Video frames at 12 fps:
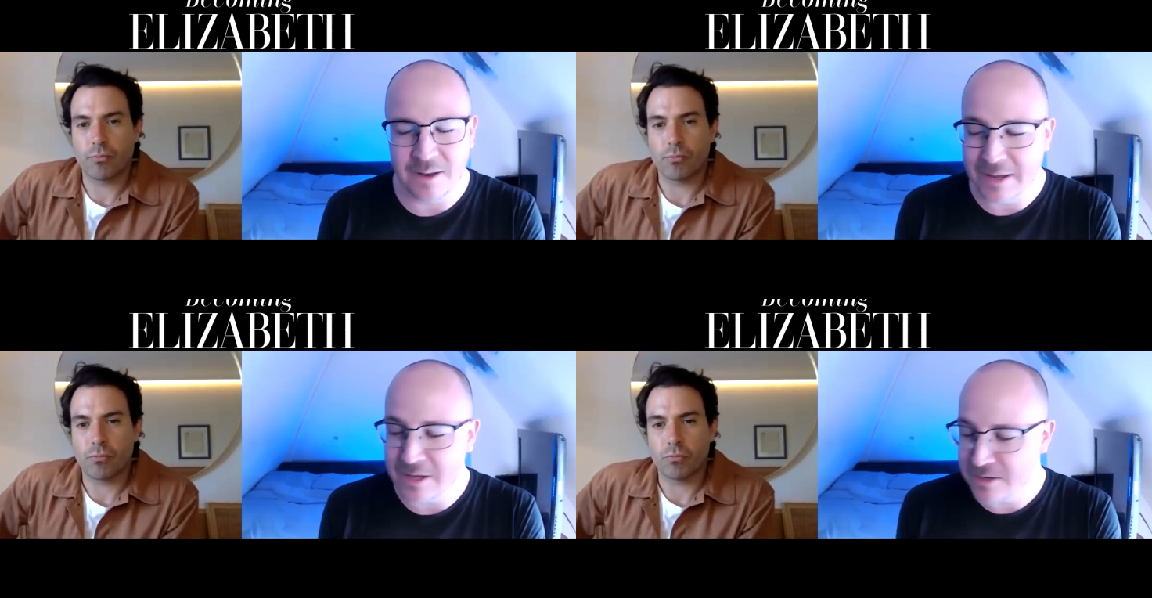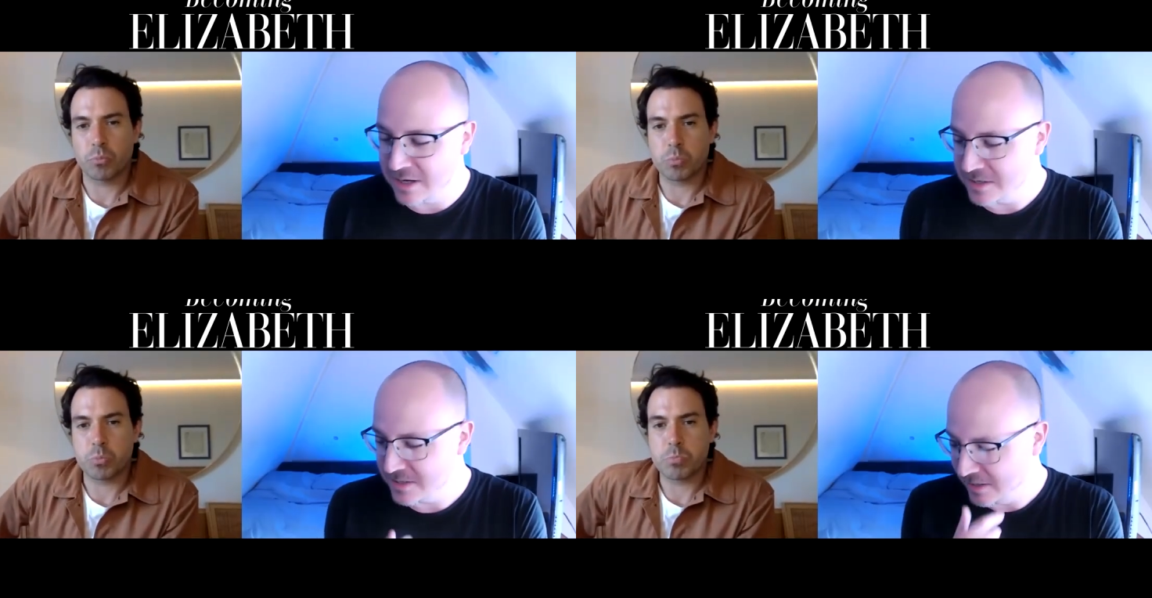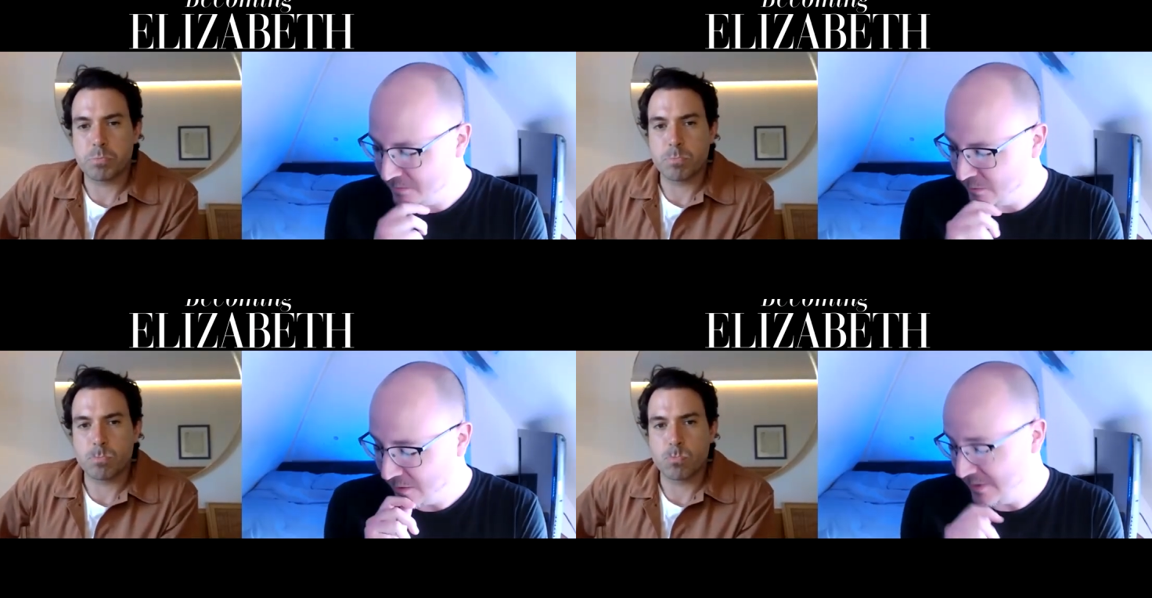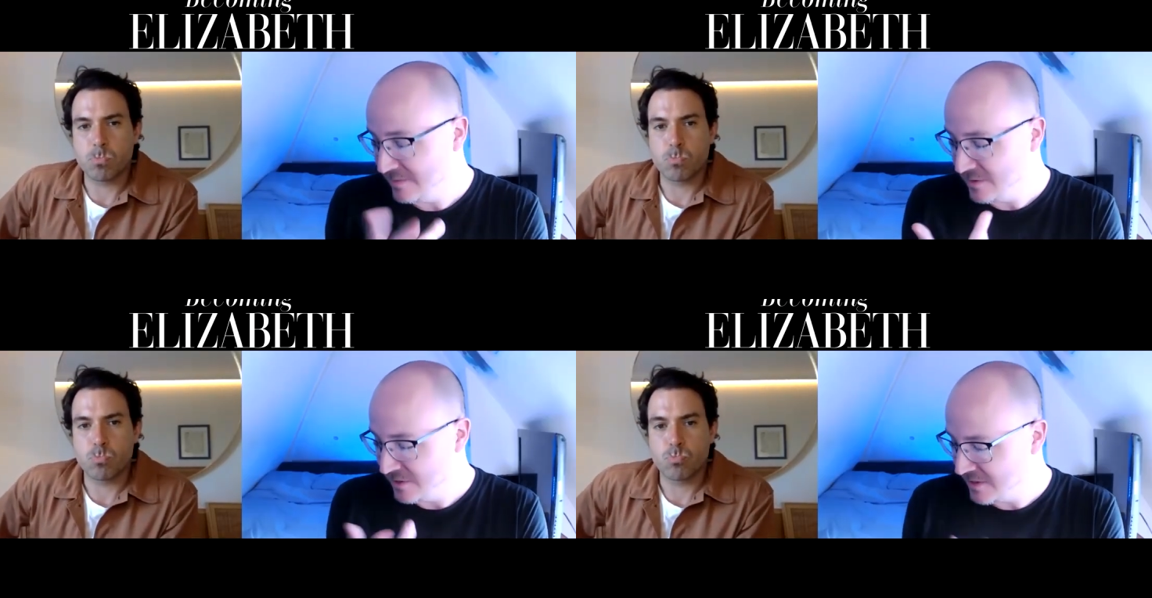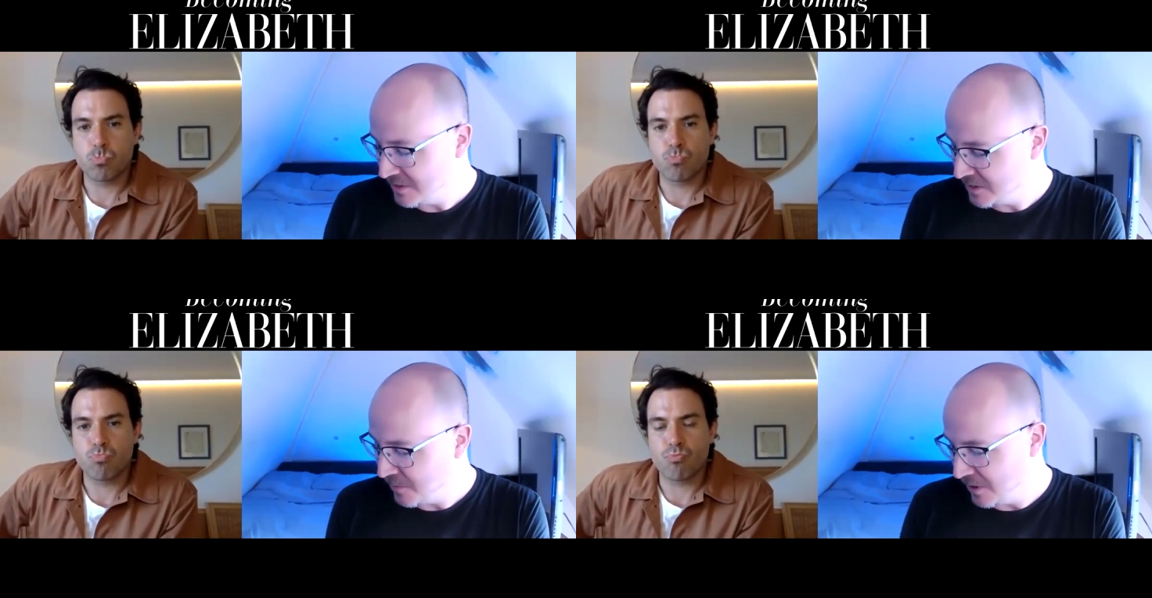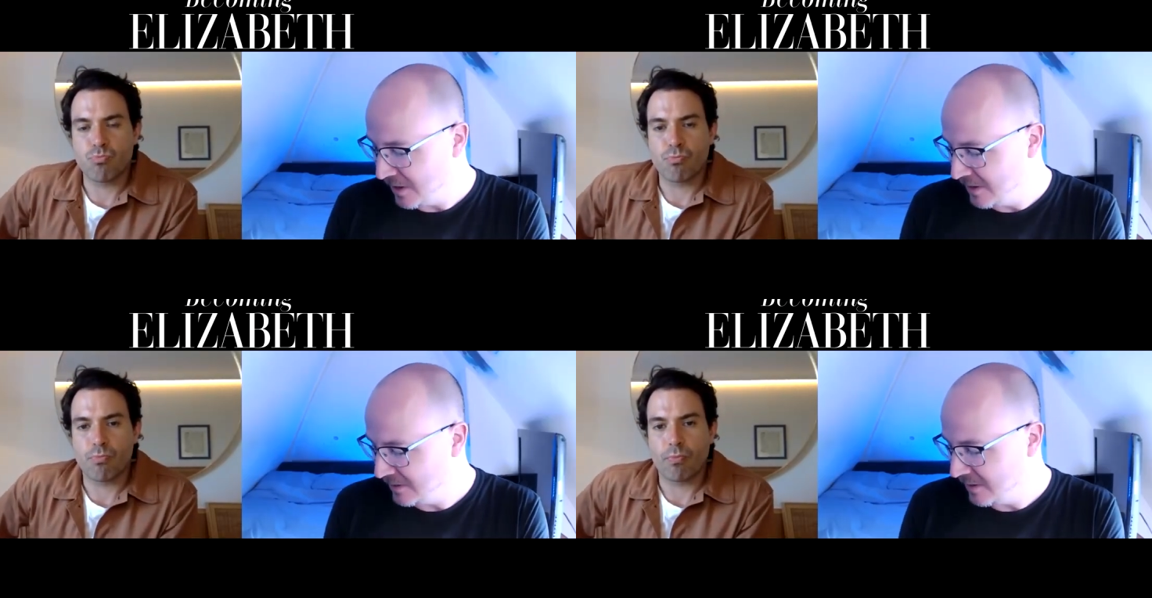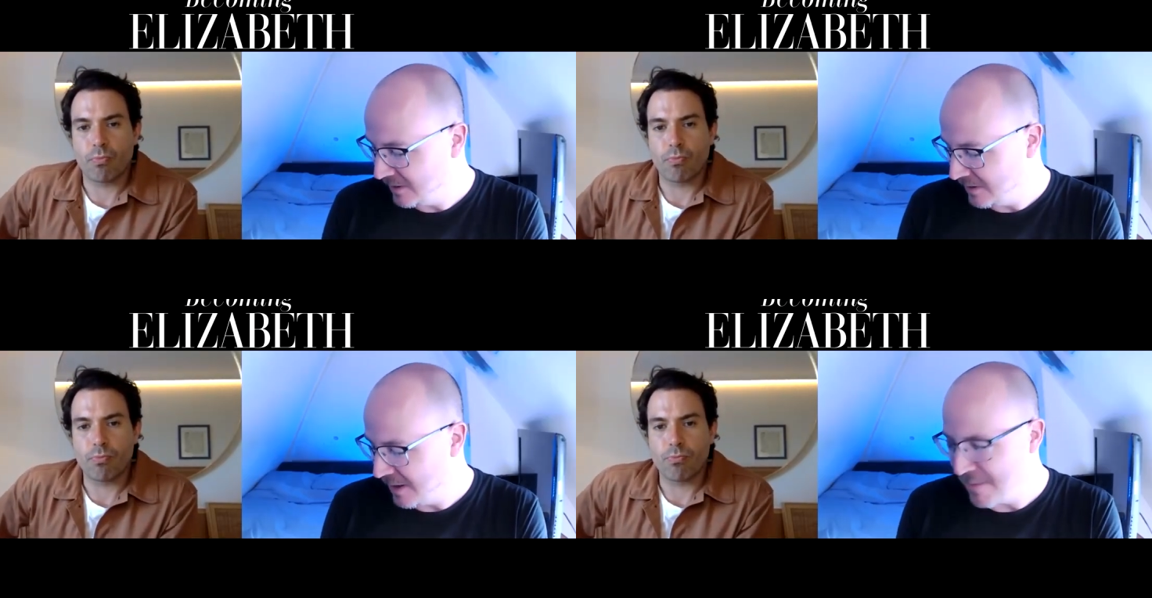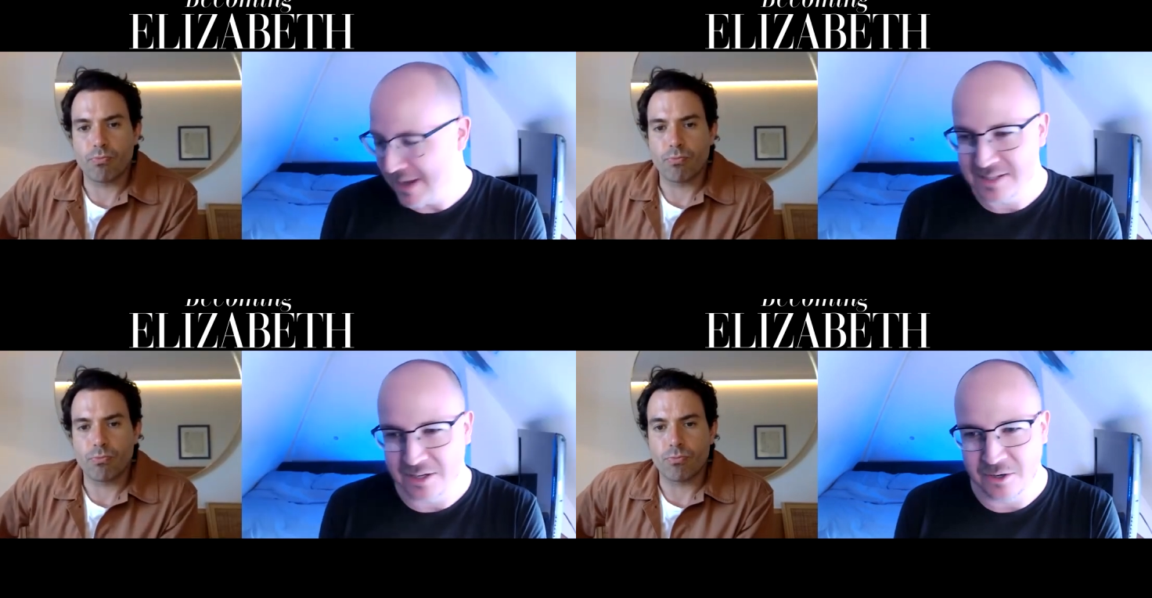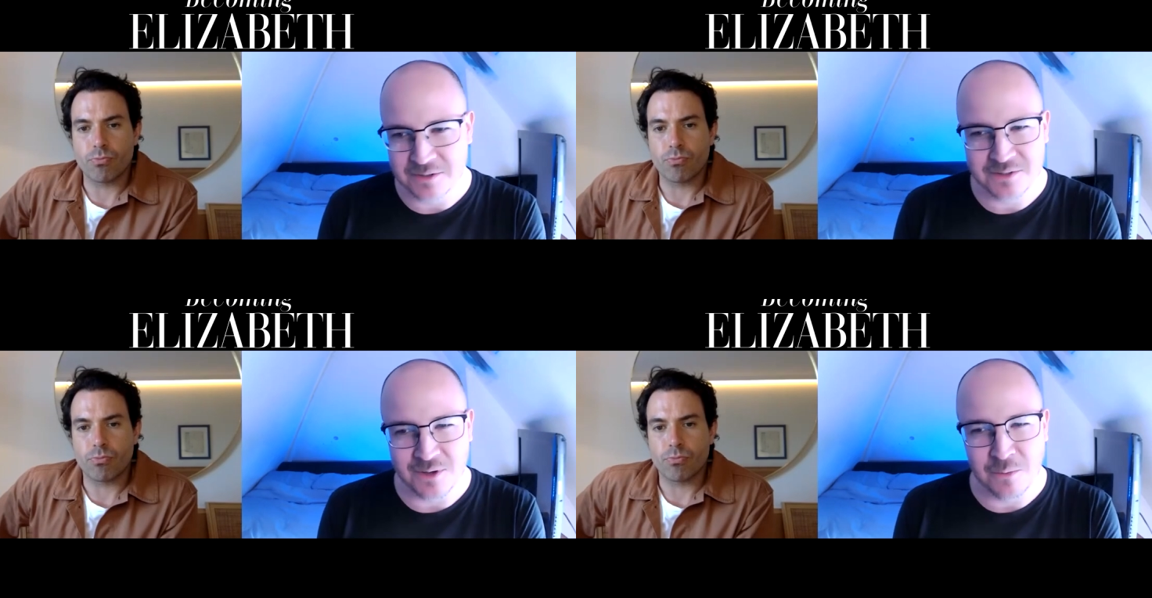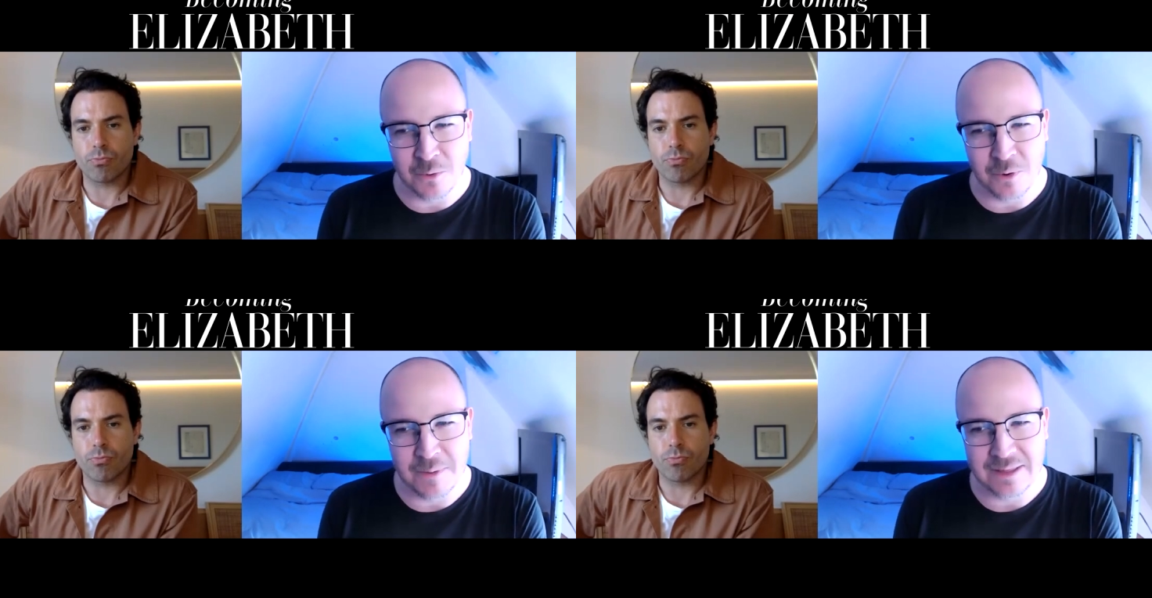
Speaker 1: I mean, you touched at what we just touched upon, the, the amazing ensemble.